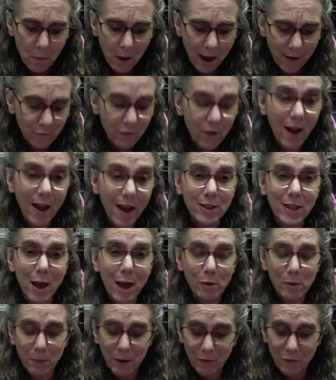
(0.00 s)
might find
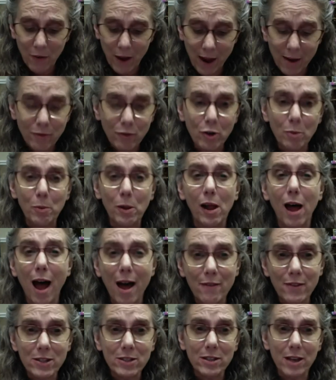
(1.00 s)
that would be favorable.
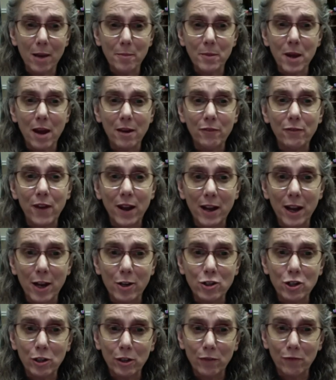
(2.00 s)
Obviously, I'm not a
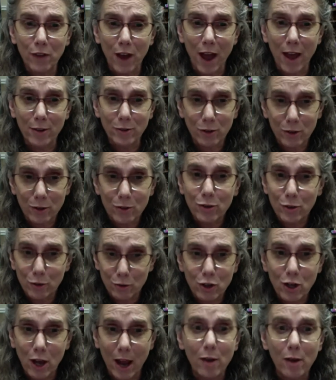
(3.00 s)
financial advisor, so
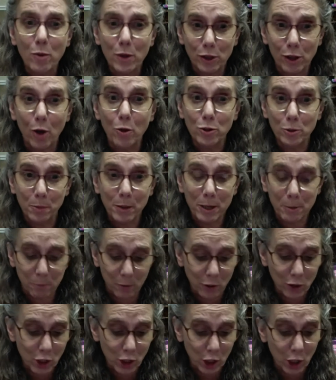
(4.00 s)
check with those
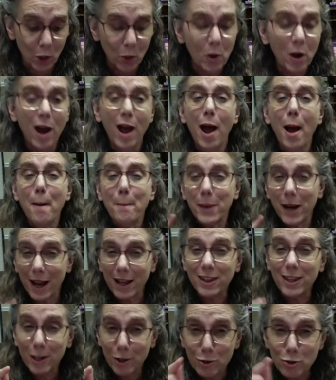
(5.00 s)
people too. But
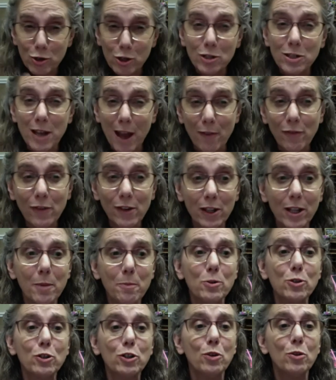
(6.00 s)
I think you should definitely
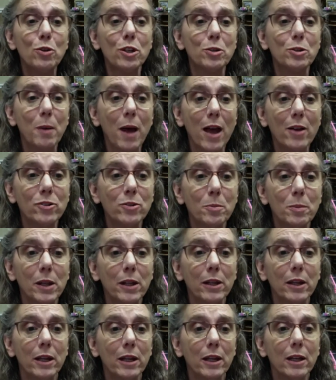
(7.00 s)
pursue this
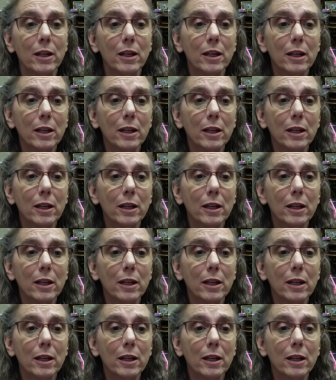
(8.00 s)
possibility.